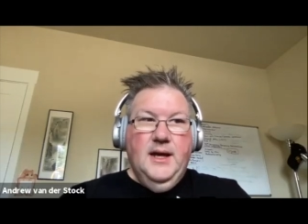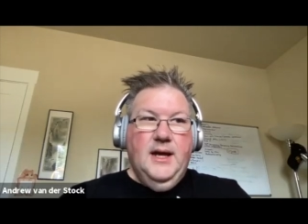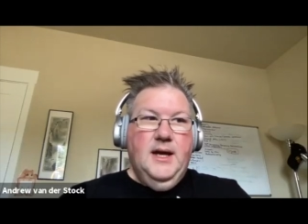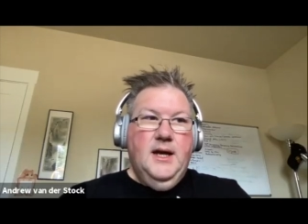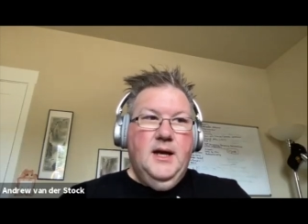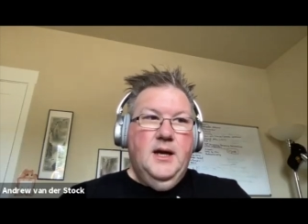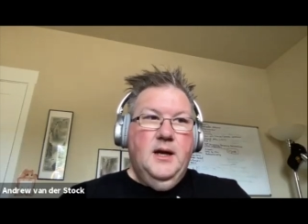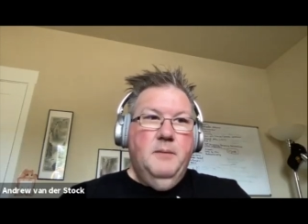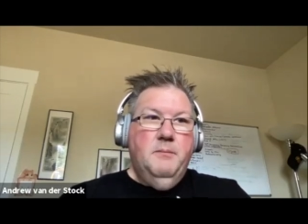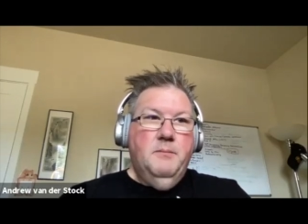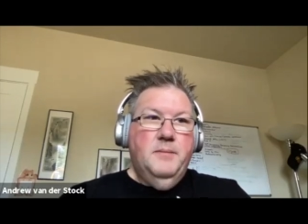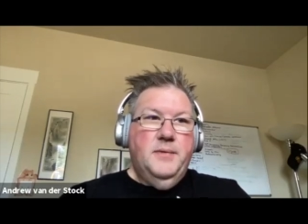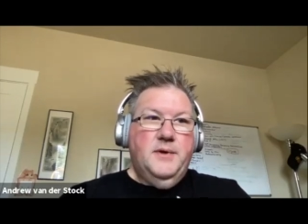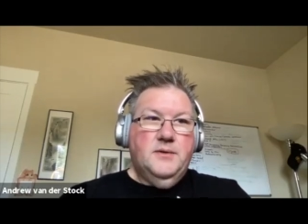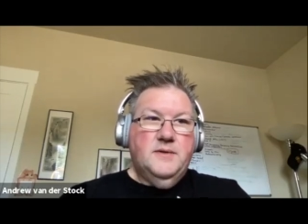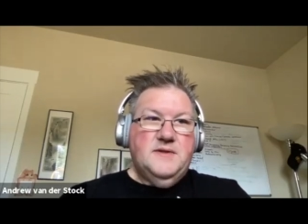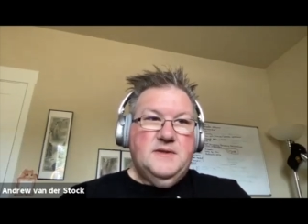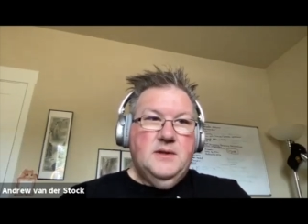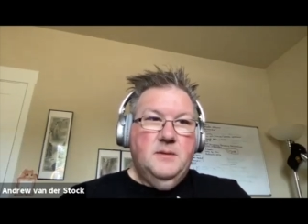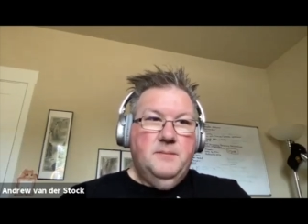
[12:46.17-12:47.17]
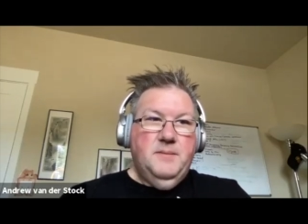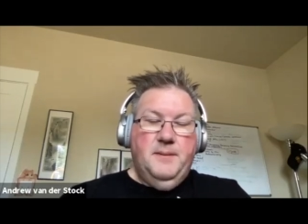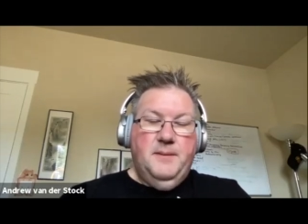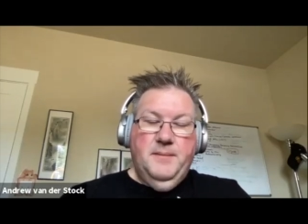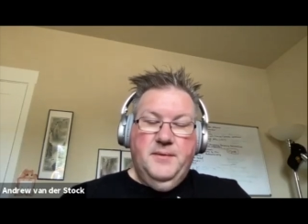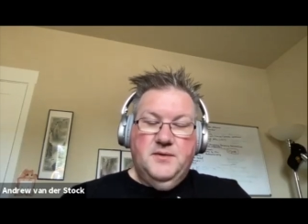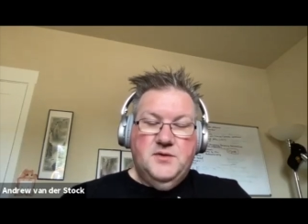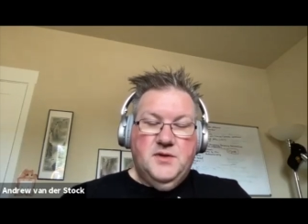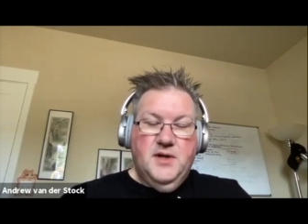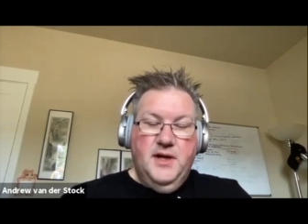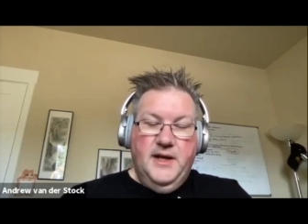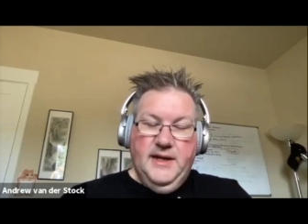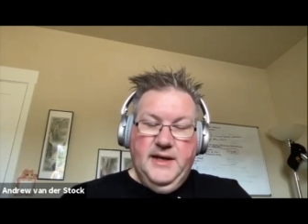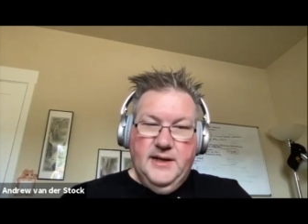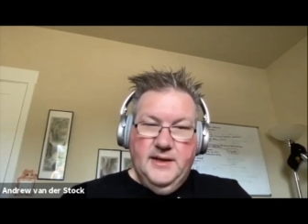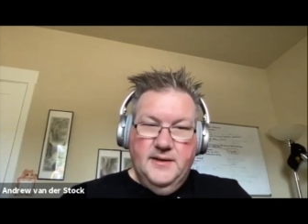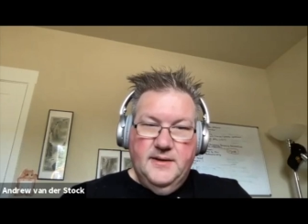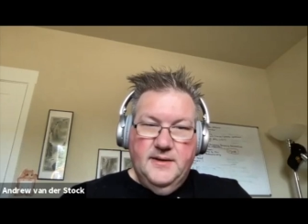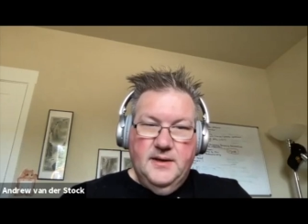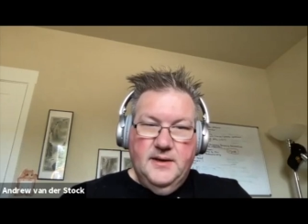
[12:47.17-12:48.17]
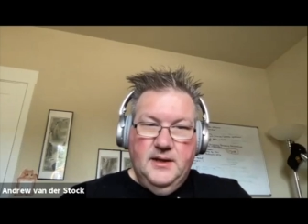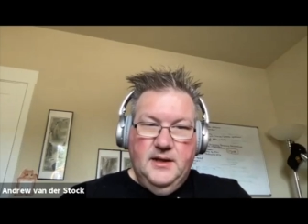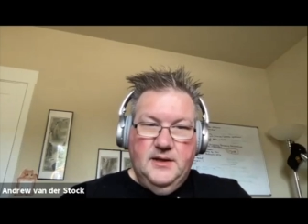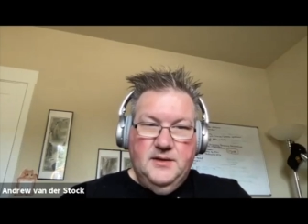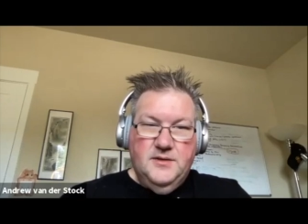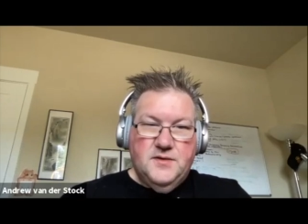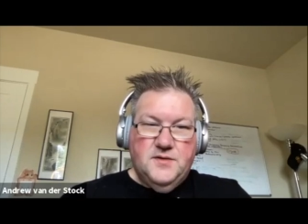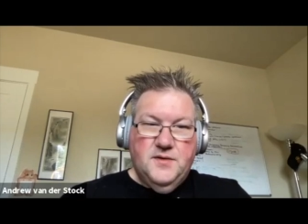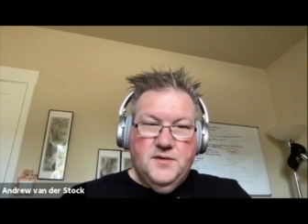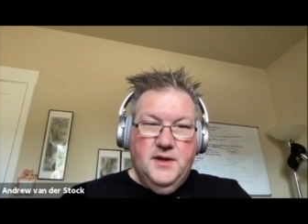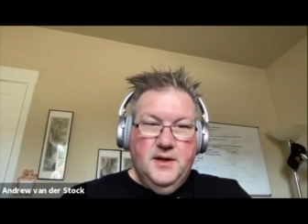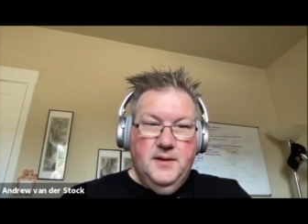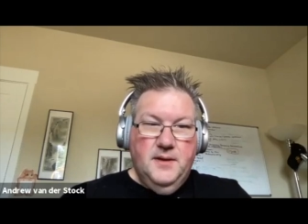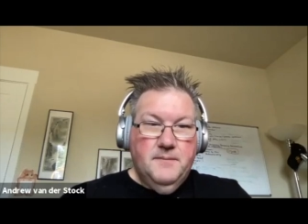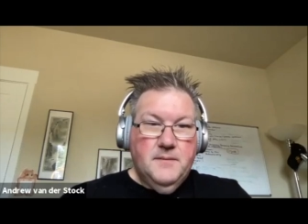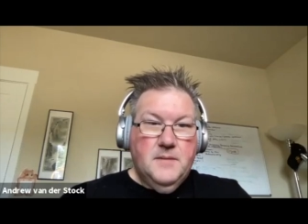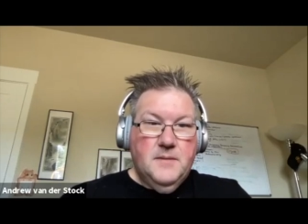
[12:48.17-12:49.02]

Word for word: um, but also people trying to get into the industry,